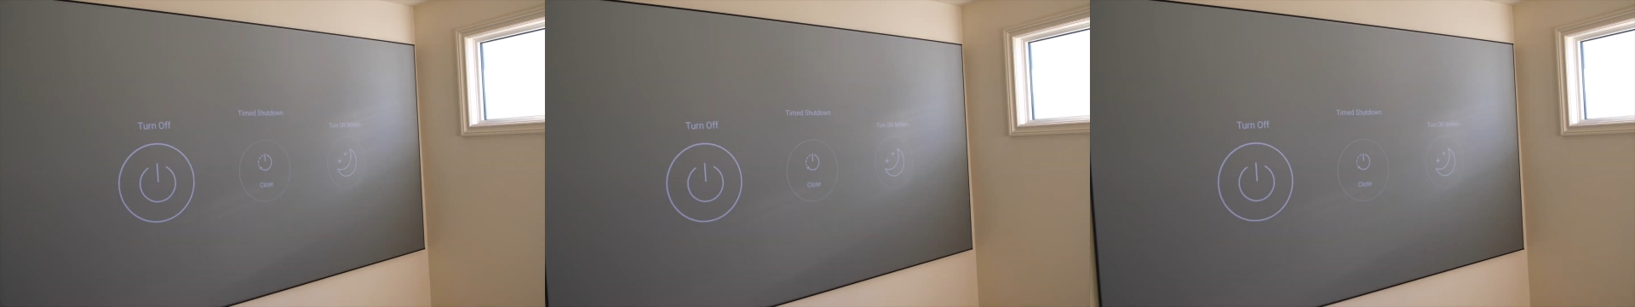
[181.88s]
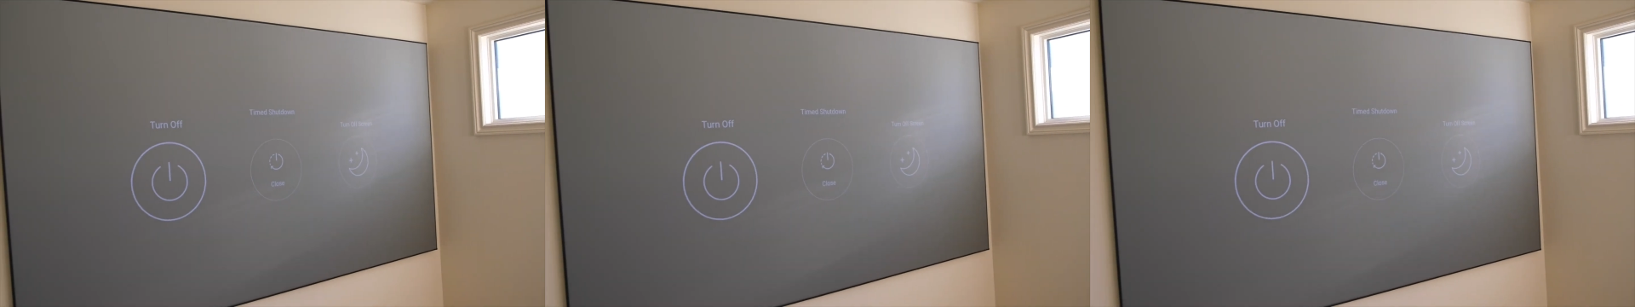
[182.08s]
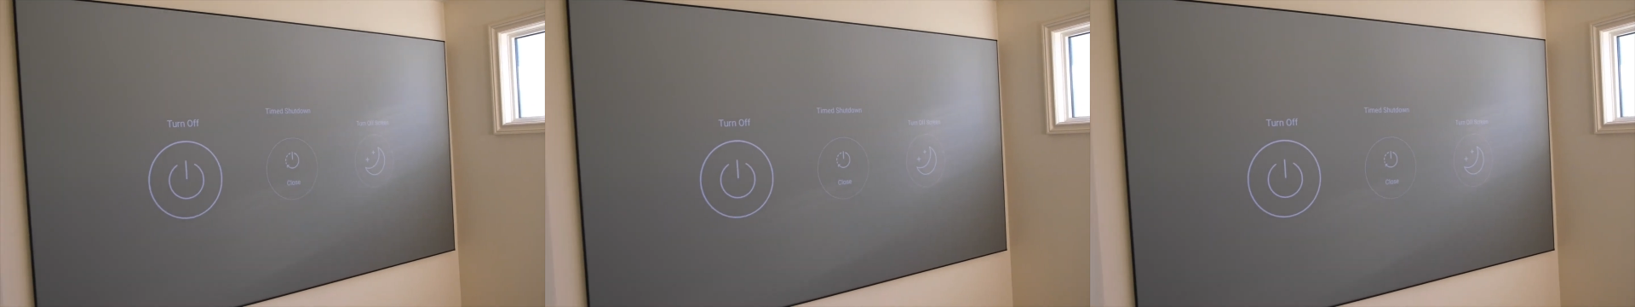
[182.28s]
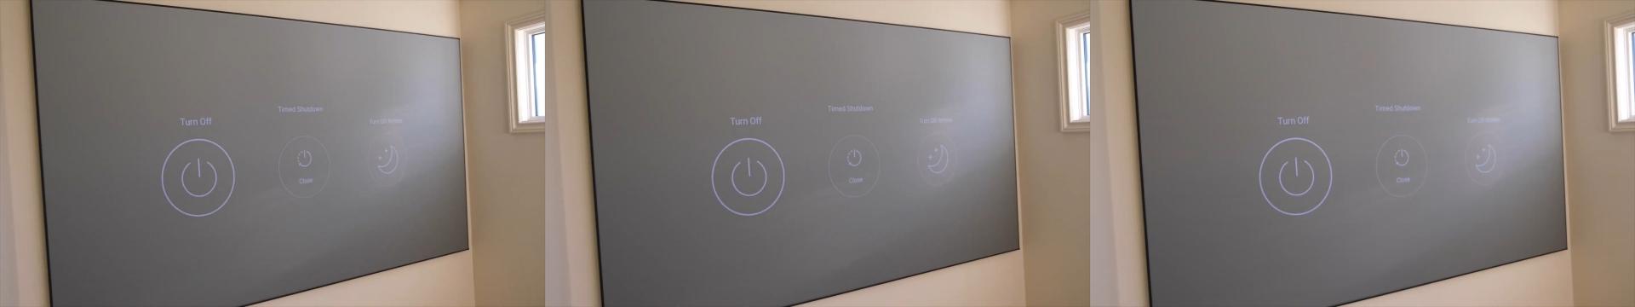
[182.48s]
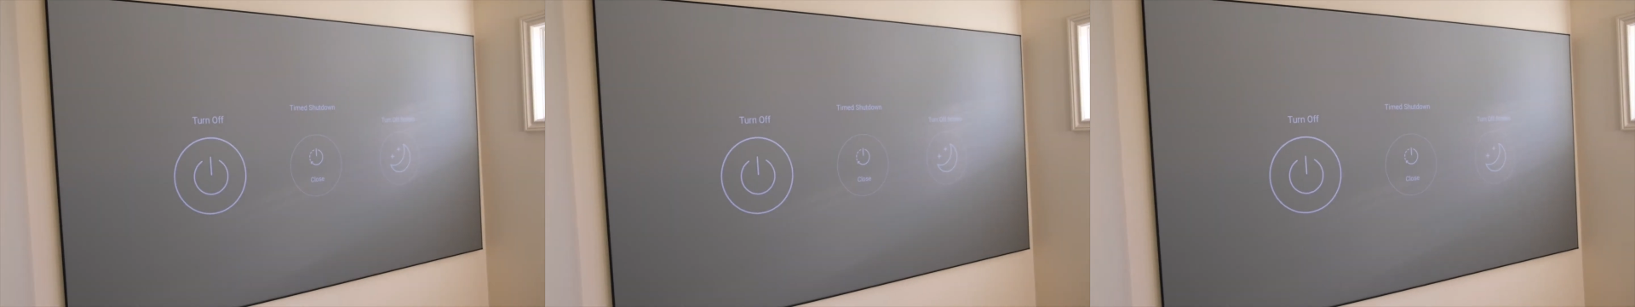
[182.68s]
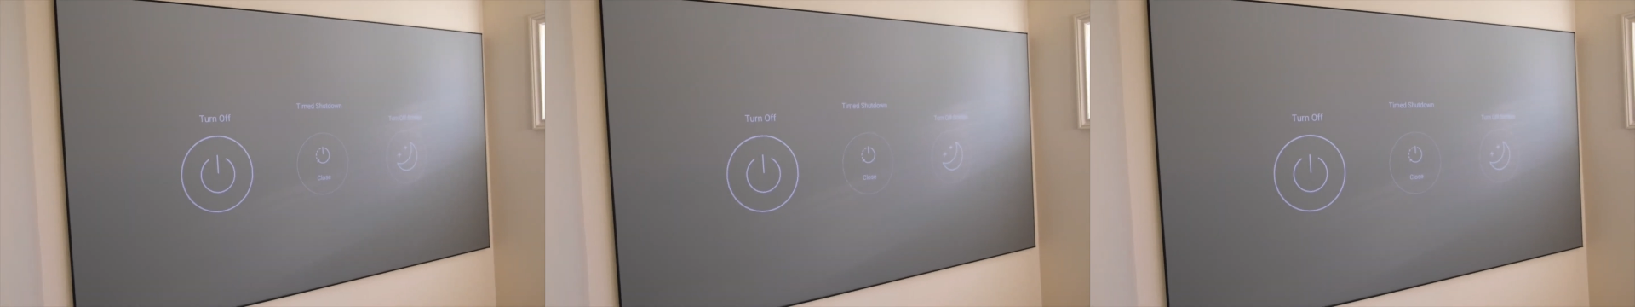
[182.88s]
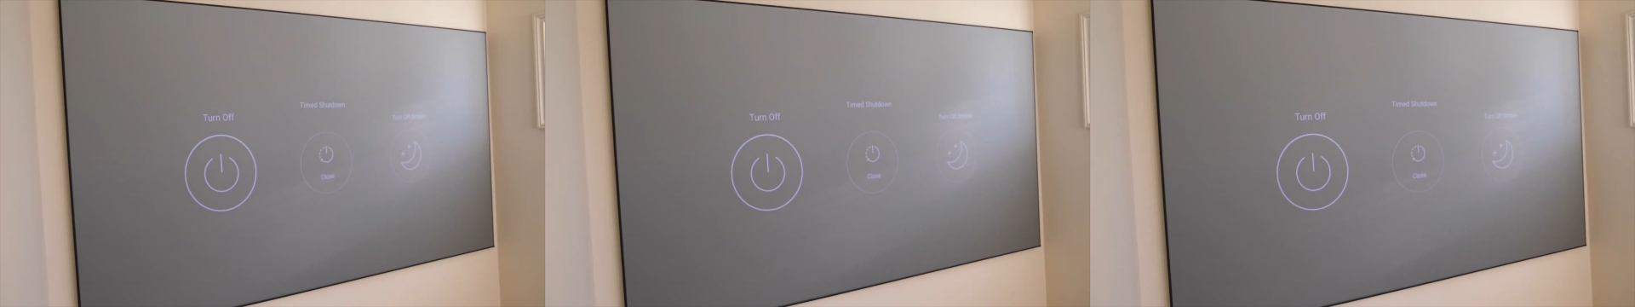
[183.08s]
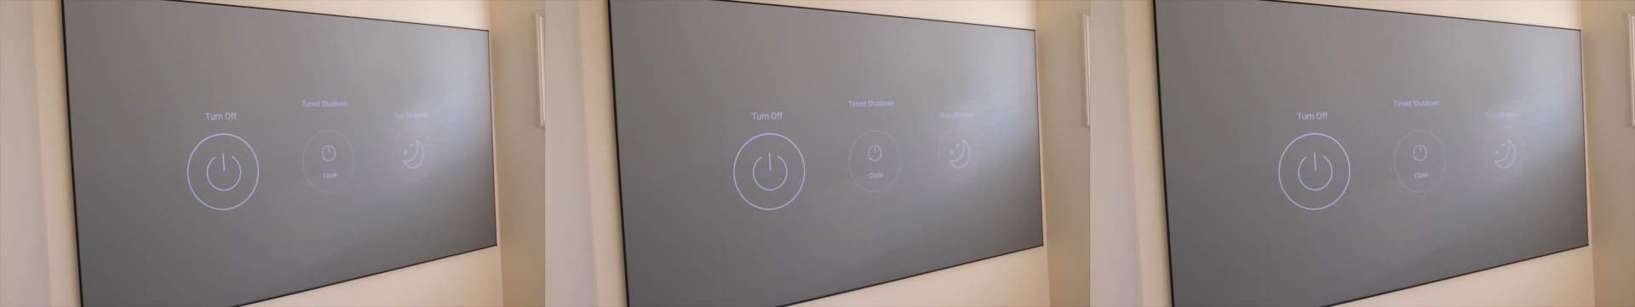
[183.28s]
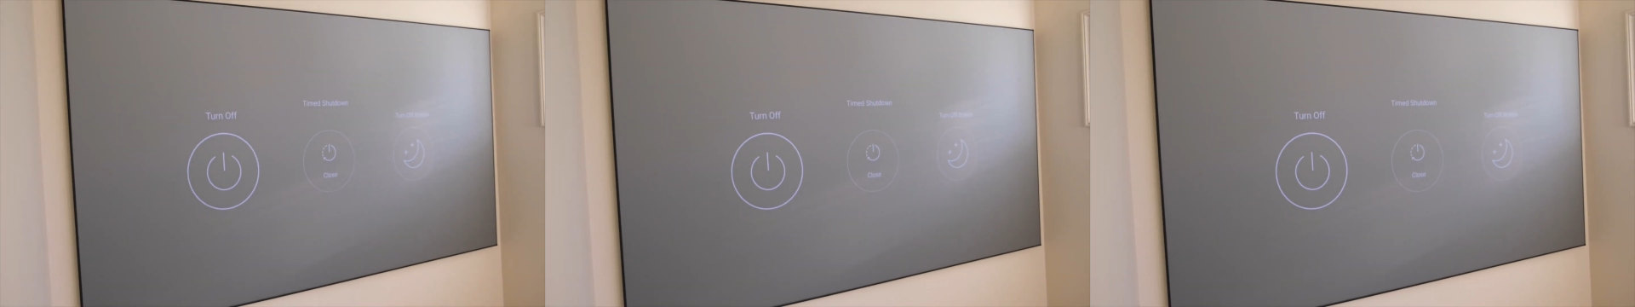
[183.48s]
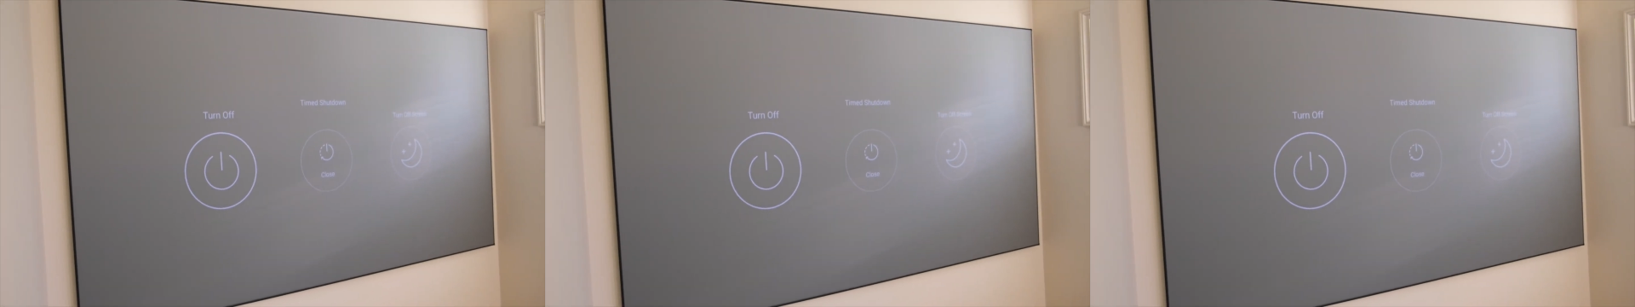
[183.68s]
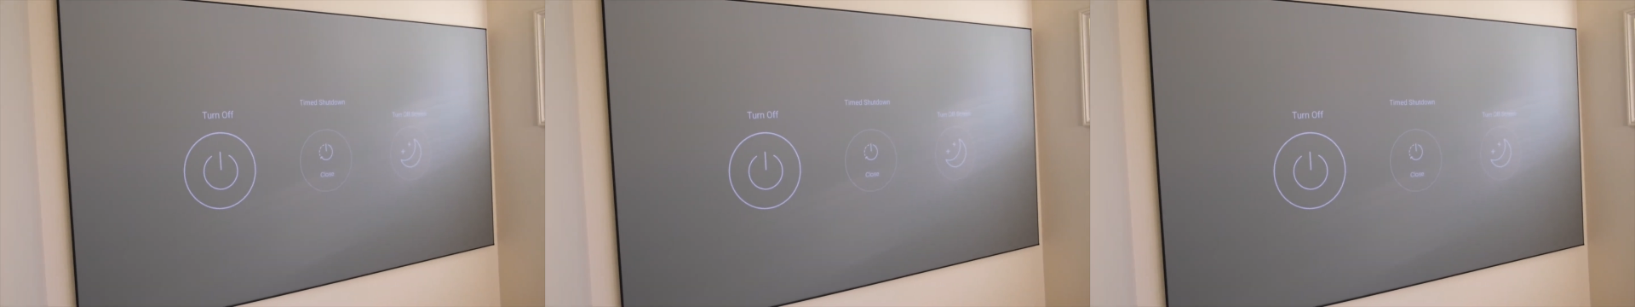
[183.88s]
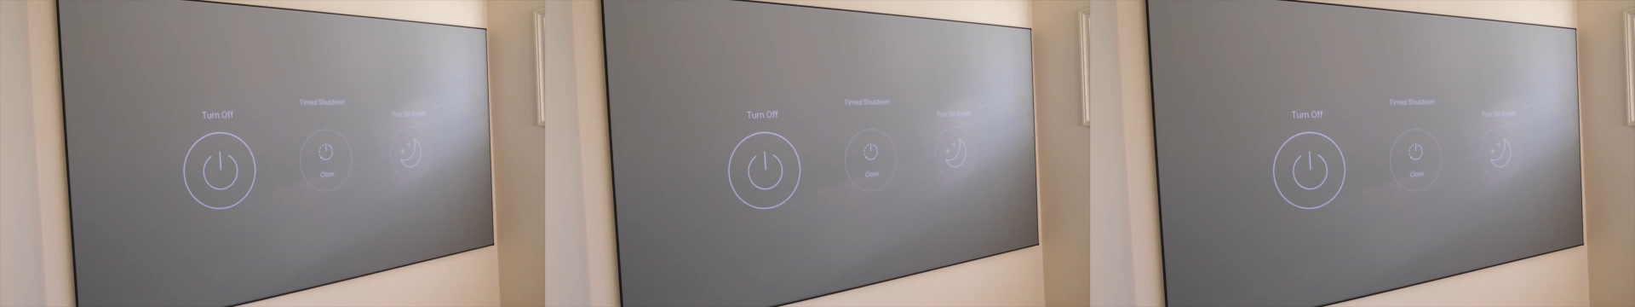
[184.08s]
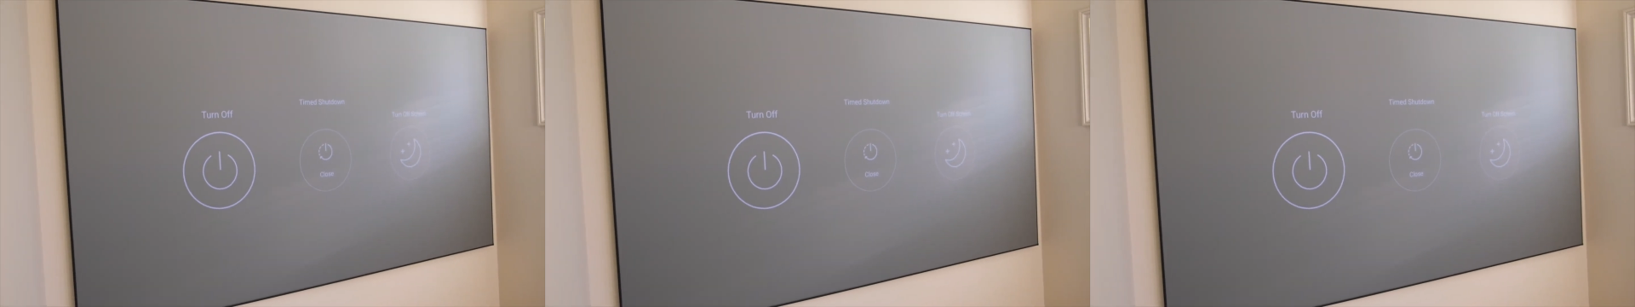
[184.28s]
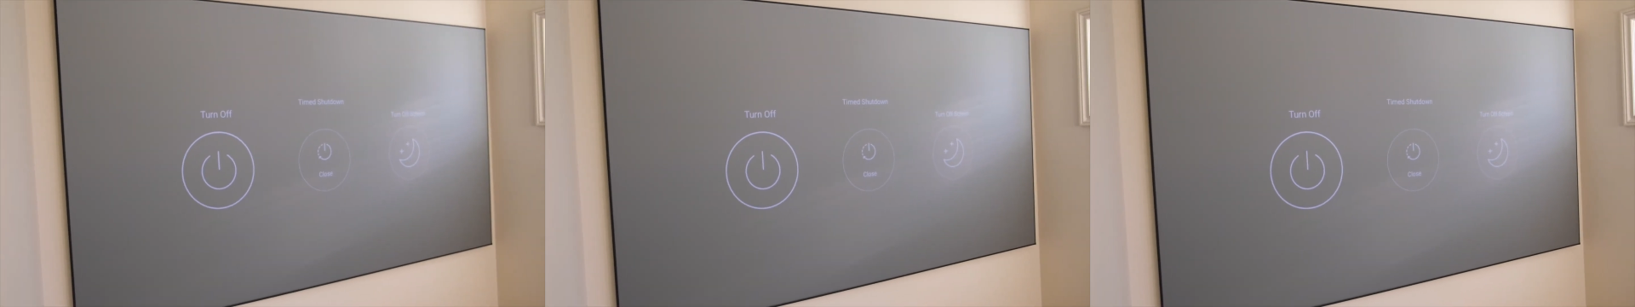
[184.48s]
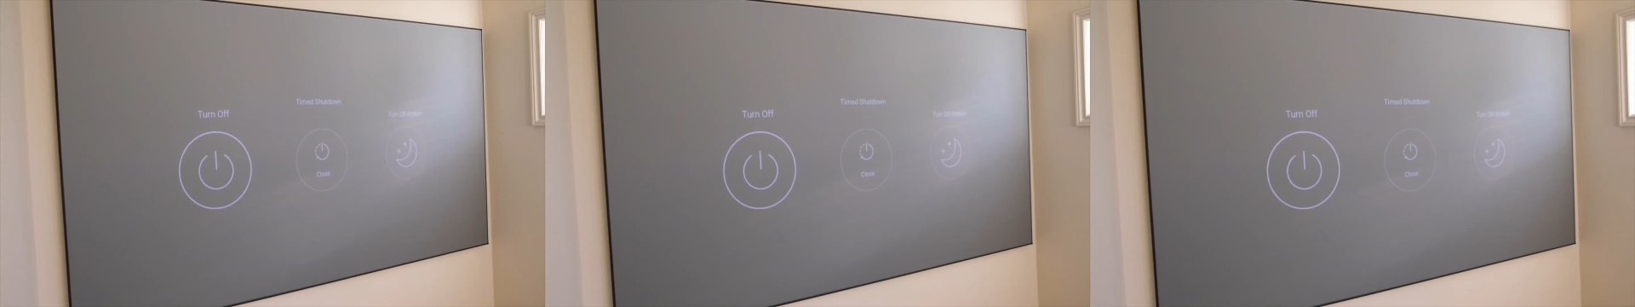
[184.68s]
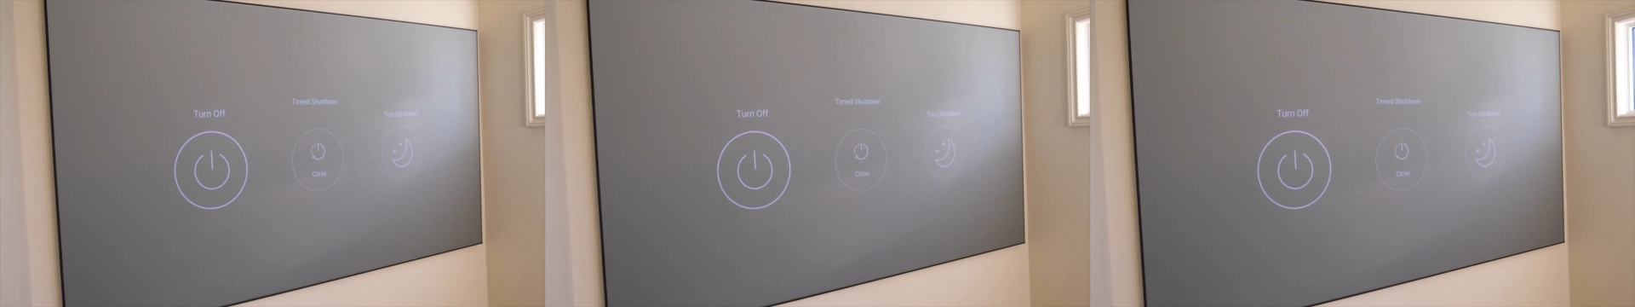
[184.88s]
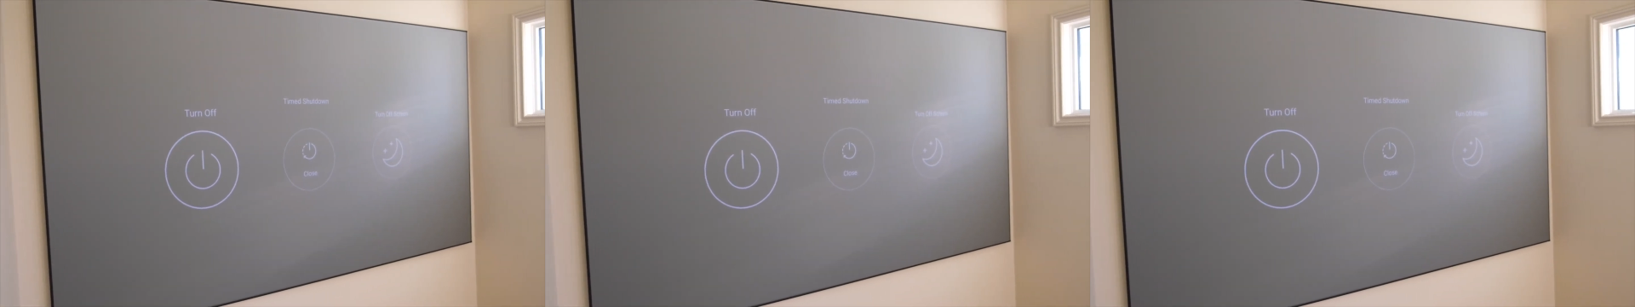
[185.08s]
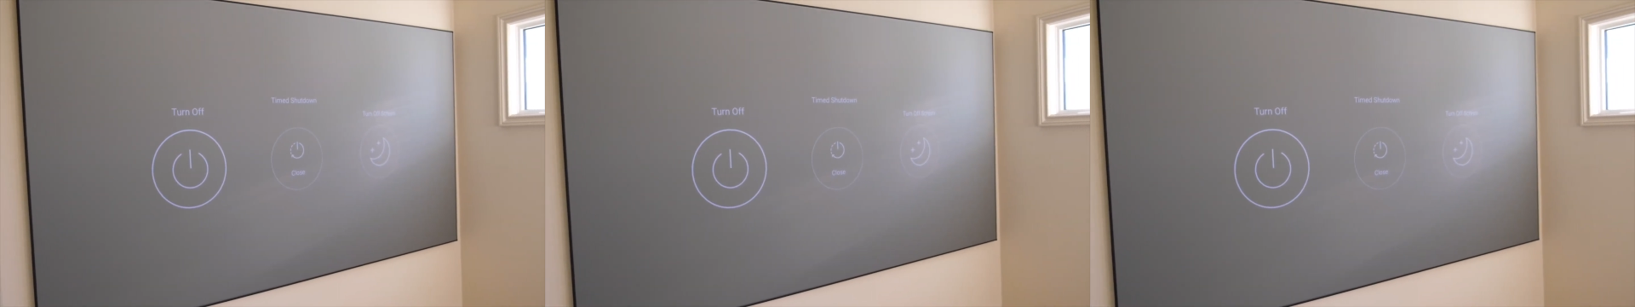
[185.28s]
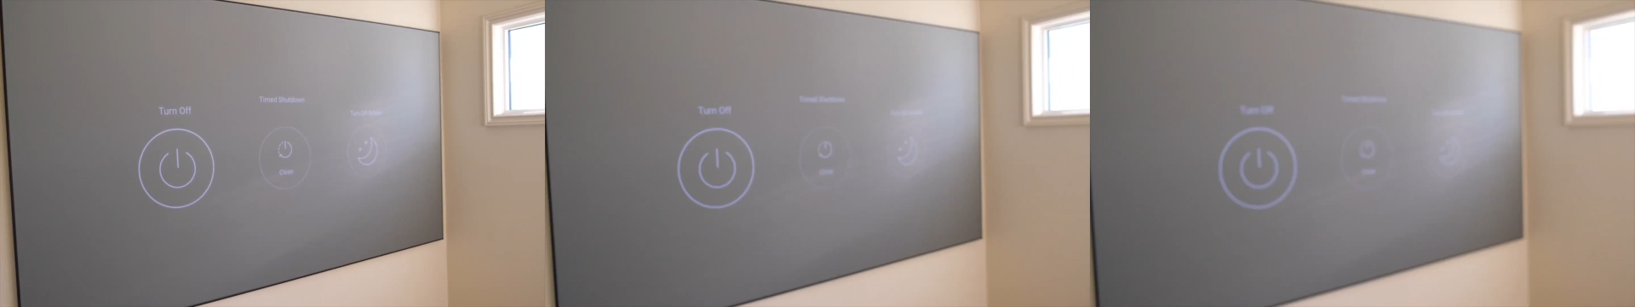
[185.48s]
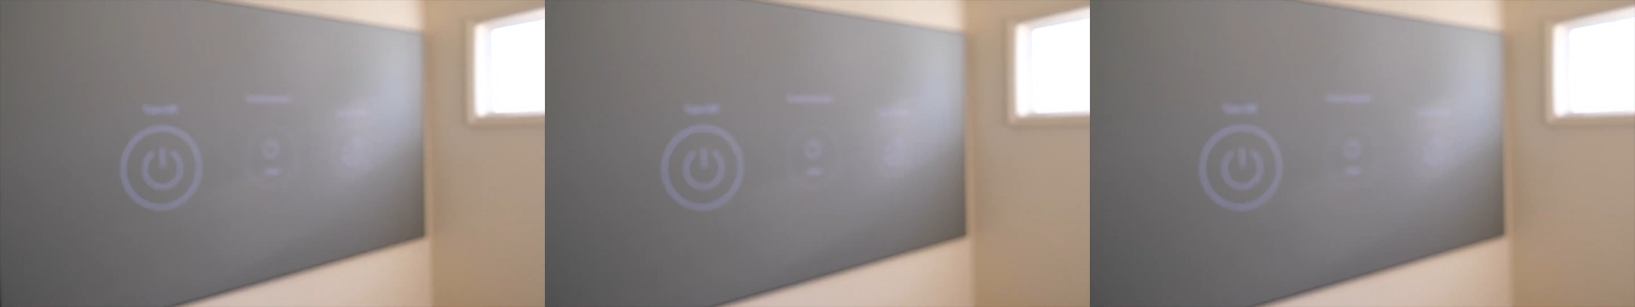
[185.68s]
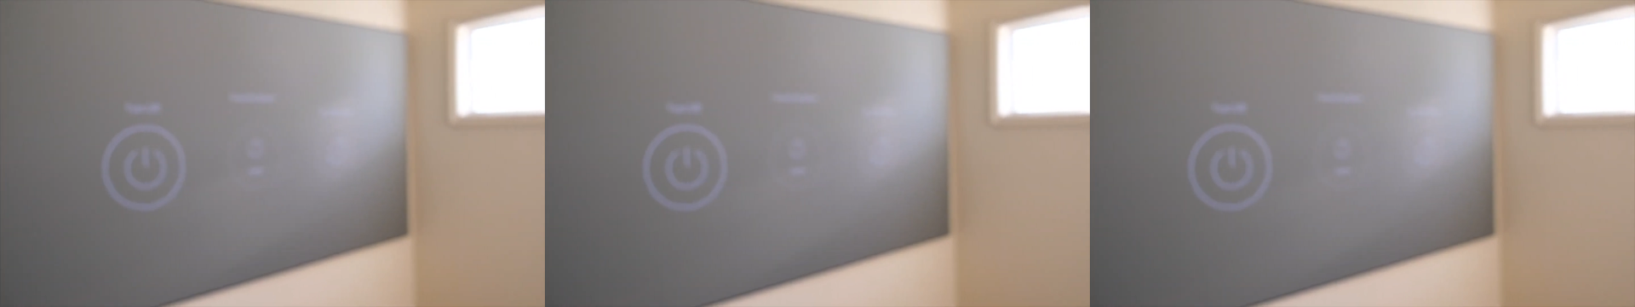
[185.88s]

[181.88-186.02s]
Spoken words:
(no speaker visible)